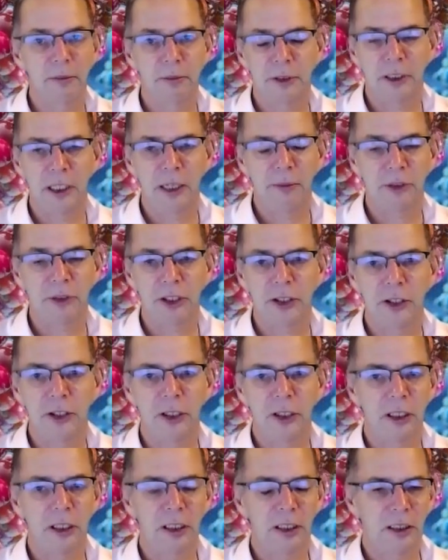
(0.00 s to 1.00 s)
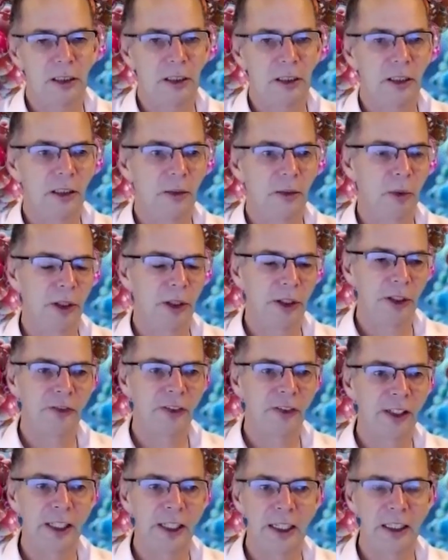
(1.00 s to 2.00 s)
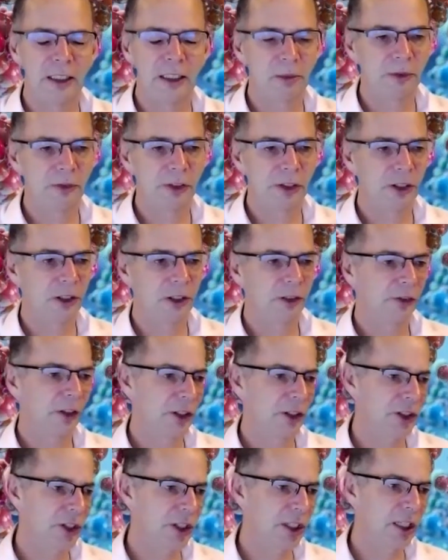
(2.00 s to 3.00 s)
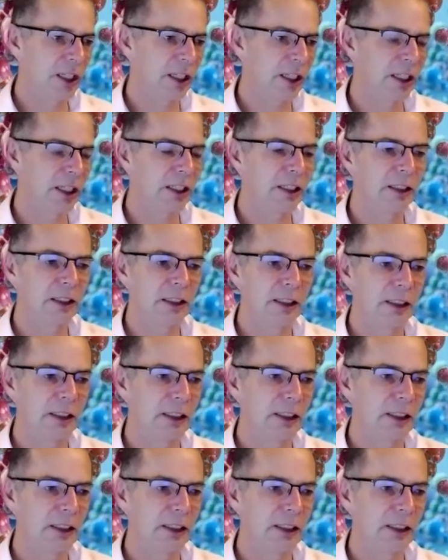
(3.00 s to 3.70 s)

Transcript: Perhaps one affiliated with the university